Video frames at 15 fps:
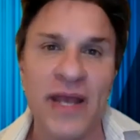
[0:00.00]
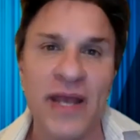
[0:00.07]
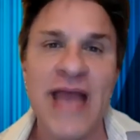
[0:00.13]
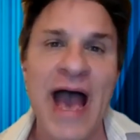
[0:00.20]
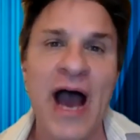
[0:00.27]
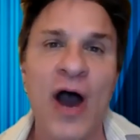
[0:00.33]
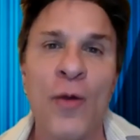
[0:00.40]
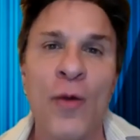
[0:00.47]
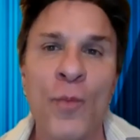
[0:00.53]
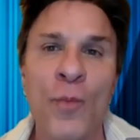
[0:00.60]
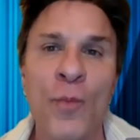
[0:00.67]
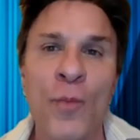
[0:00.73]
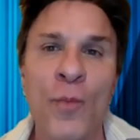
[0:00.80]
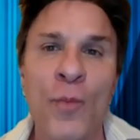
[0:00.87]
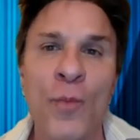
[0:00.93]
now
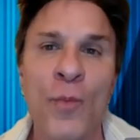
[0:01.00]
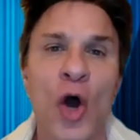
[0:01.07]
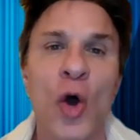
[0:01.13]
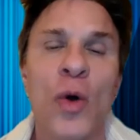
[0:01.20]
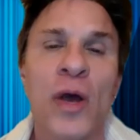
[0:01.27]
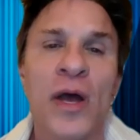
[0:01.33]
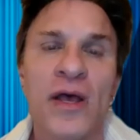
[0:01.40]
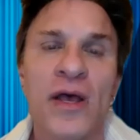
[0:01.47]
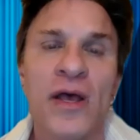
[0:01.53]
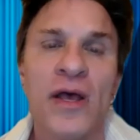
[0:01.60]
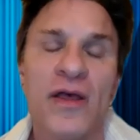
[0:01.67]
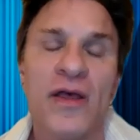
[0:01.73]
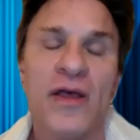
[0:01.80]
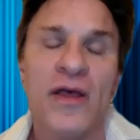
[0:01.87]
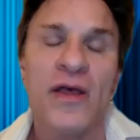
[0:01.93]
more so
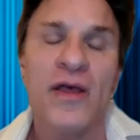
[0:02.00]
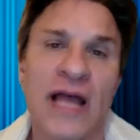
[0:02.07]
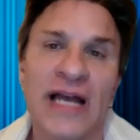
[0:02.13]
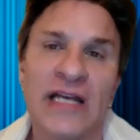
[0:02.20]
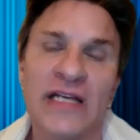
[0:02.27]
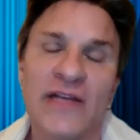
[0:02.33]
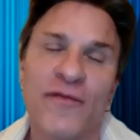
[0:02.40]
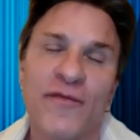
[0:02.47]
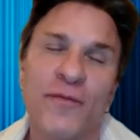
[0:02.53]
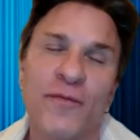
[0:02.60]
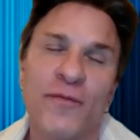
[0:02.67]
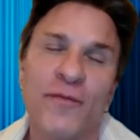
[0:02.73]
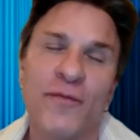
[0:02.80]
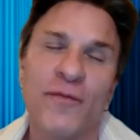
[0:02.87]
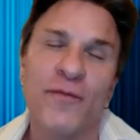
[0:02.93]
than a lot of
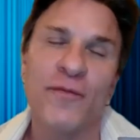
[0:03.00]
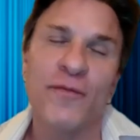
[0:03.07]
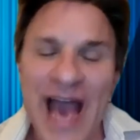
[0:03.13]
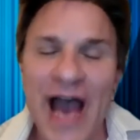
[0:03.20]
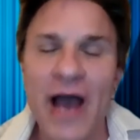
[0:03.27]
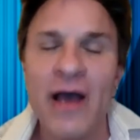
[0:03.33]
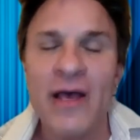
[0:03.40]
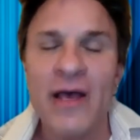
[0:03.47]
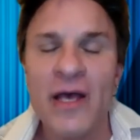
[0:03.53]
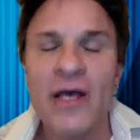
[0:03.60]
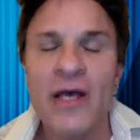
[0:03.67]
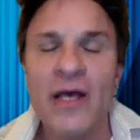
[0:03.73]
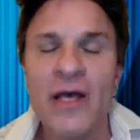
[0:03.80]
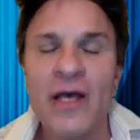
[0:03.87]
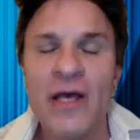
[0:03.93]
different places yeah
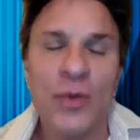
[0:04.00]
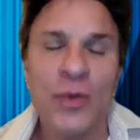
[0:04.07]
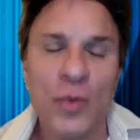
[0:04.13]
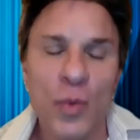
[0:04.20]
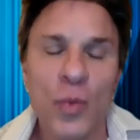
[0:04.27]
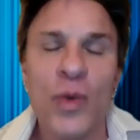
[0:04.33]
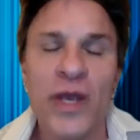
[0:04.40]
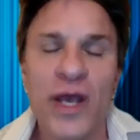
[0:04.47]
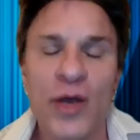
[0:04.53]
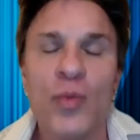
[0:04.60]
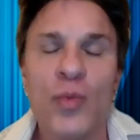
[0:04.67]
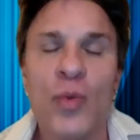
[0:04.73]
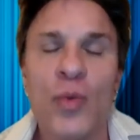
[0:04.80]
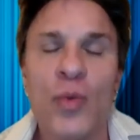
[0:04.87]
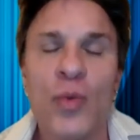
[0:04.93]
i mean
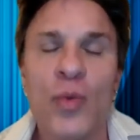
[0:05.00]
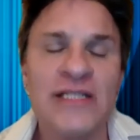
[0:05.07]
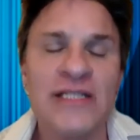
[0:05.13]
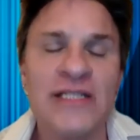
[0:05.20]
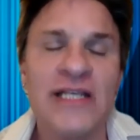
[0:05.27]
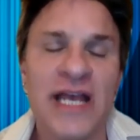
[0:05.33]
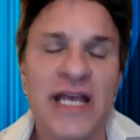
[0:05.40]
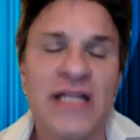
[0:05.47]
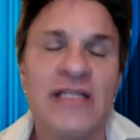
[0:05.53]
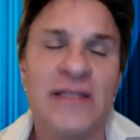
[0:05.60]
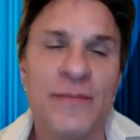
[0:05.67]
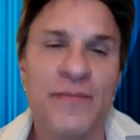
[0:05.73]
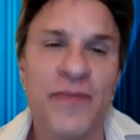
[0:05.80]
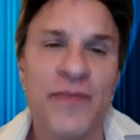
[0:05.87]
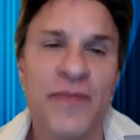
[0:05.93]
we we are seeing some